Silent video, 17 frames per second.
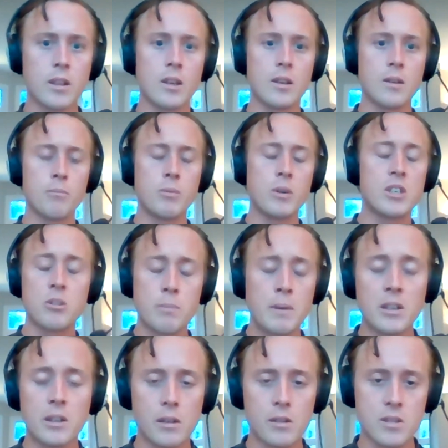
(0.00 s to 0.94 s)
uh, British
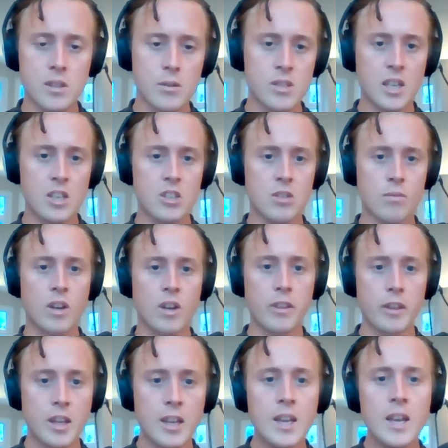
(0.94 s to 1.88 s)
Medical Association,
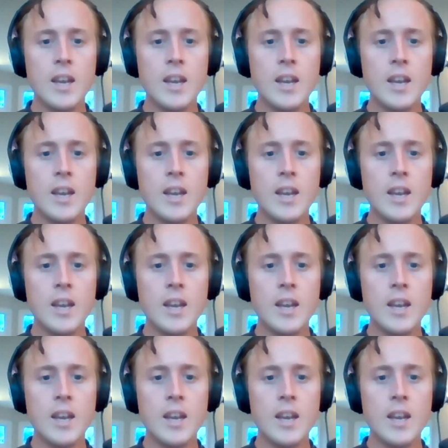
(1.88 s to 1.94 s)
rather,